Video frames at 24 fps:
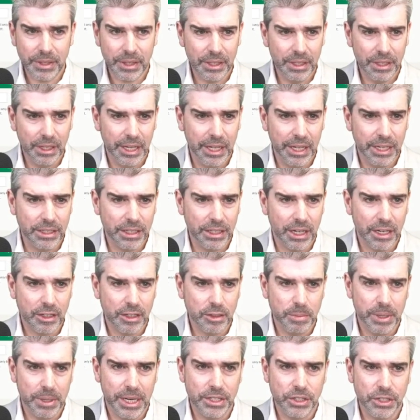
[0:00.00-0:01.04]
uh, dollars
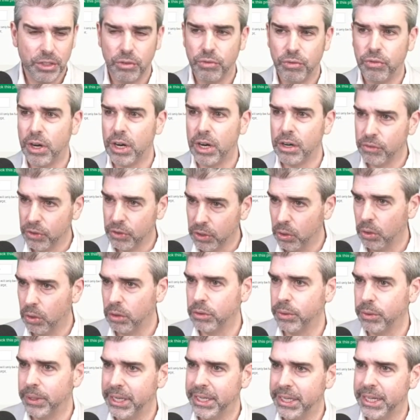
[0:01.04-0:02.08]
pledged so far for gold
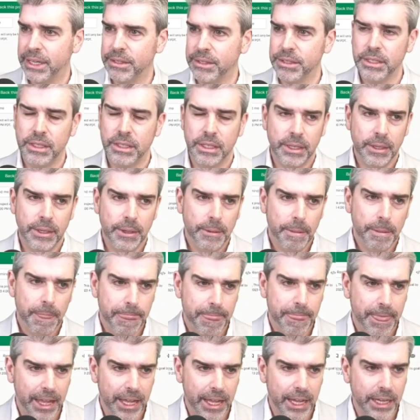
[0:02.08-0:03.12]
twenty thousand.
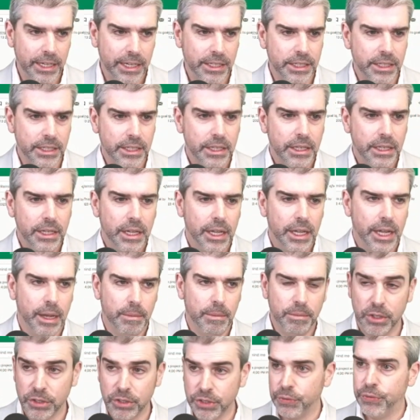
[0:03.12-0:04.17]
And um,
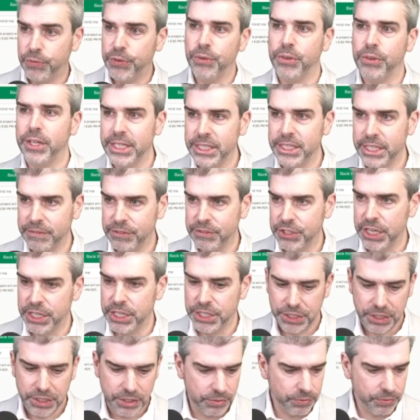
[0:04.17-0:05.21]
there's a few things I've
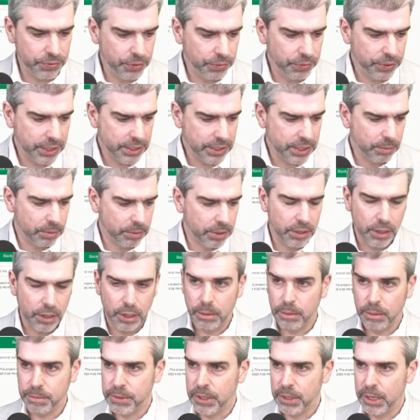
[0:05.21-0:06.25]
changed. So a few things I want to
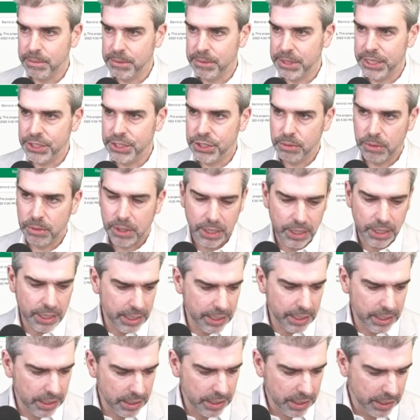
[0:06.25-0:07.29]
up update you on.
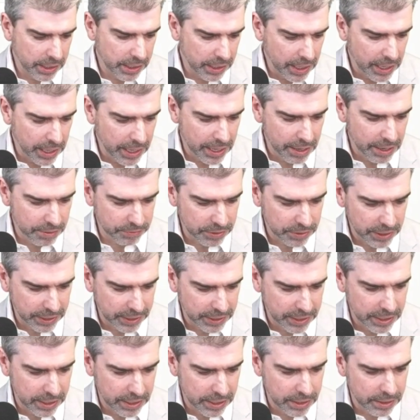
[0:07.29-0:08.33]
And I, I have like
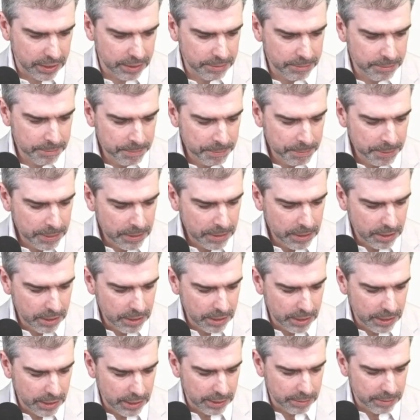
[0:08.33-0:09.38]
a,
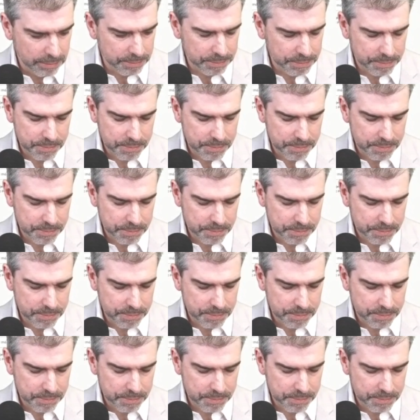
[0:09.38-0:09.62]
um,